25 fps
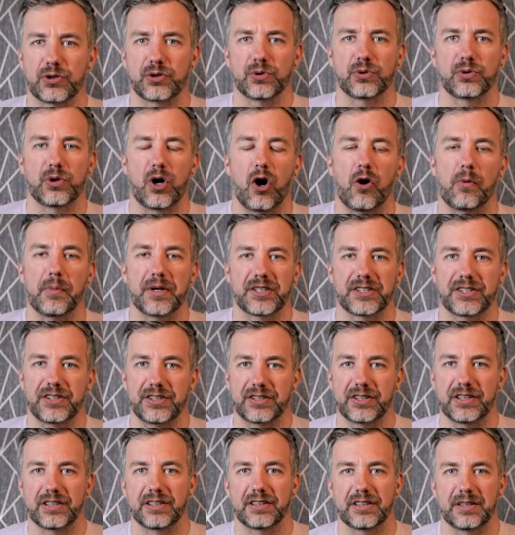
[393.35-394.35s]
to Home
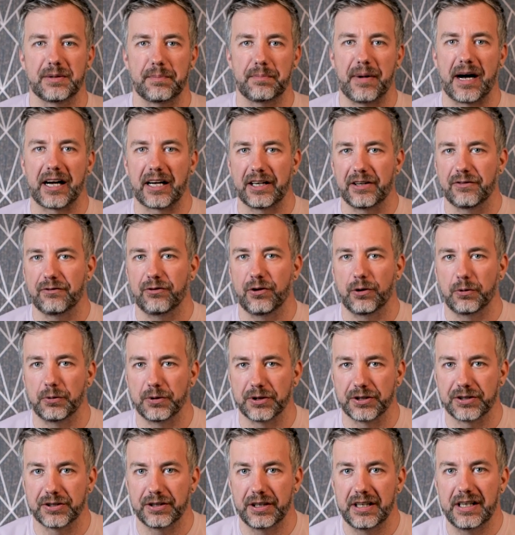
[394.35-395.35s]
Assistant back and
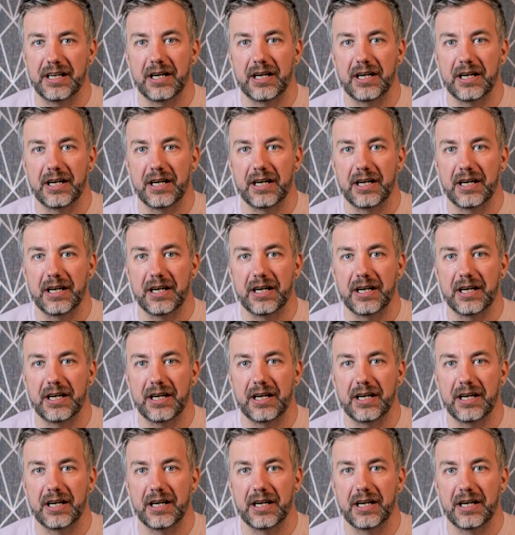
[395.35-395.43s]
forward.